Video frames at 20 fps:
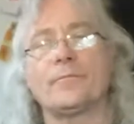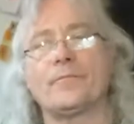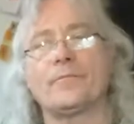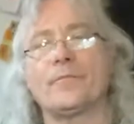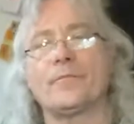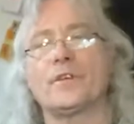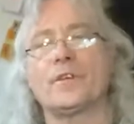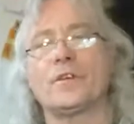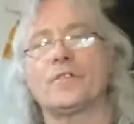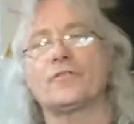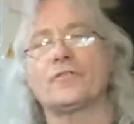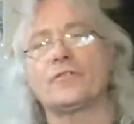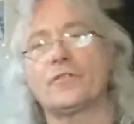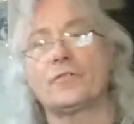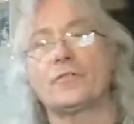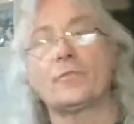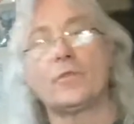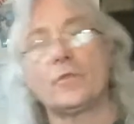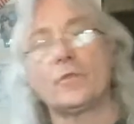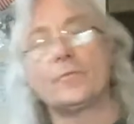because there
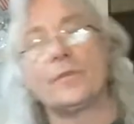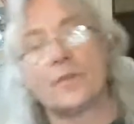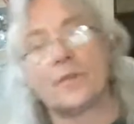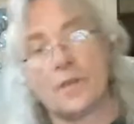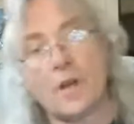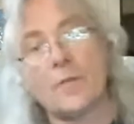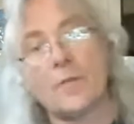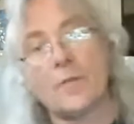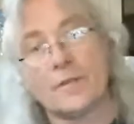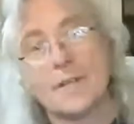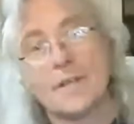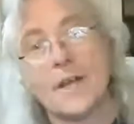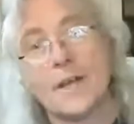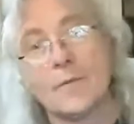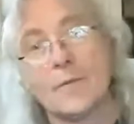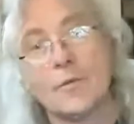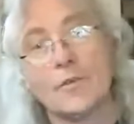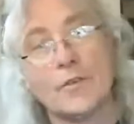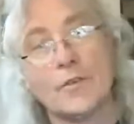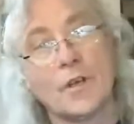will become a time
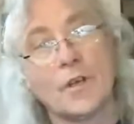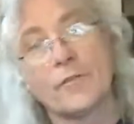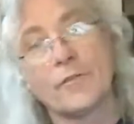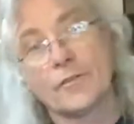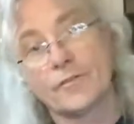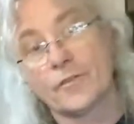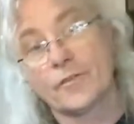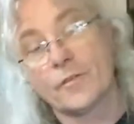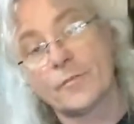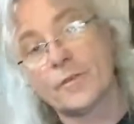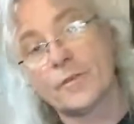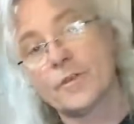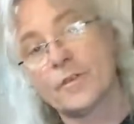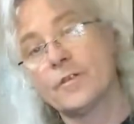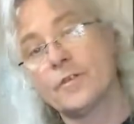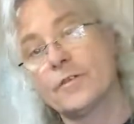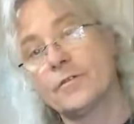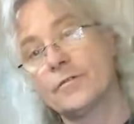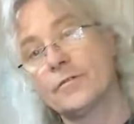when none of us are going to be here,